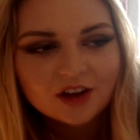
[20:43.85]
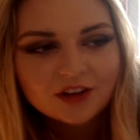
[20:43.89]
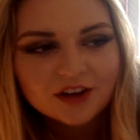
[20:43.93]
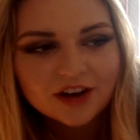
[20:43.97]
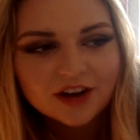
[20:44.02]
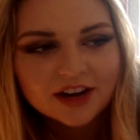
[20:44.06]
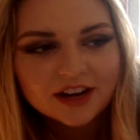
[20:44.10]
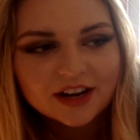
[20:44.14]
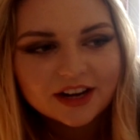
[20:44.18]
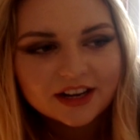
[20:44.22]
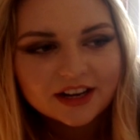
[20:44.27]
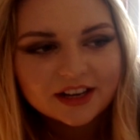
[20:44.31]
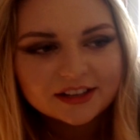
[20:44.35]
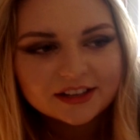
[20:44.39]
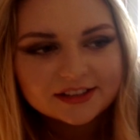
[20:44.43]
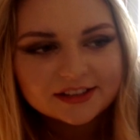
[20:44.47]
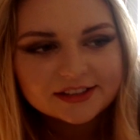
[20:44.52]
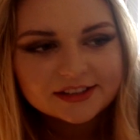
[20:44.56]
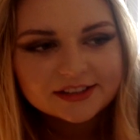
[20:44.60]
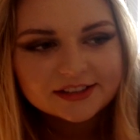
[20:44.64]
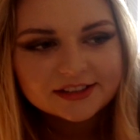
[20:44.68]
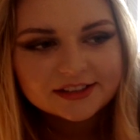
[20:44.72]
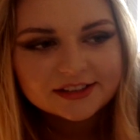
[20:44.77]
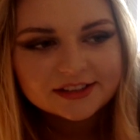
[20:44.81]

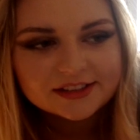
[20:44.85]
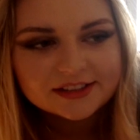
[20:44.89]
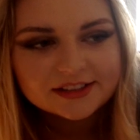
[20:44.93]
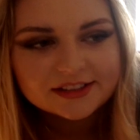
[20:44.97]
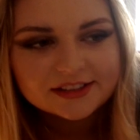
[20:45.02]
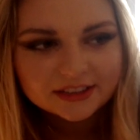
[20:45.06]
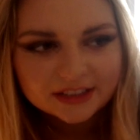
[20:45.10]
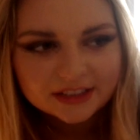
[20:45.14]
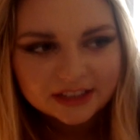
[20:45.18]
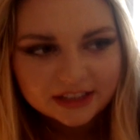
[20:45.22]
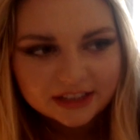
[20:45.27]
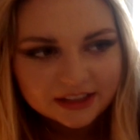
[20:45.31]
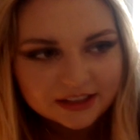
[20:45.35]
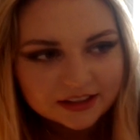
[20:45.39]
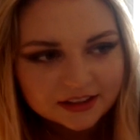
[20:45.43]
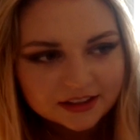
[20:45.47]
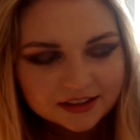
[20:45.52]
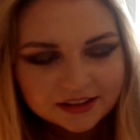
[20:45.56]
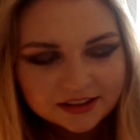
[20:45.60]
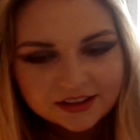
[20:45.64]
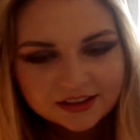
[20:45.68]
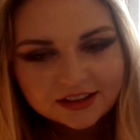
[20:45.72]
songwriting, definitely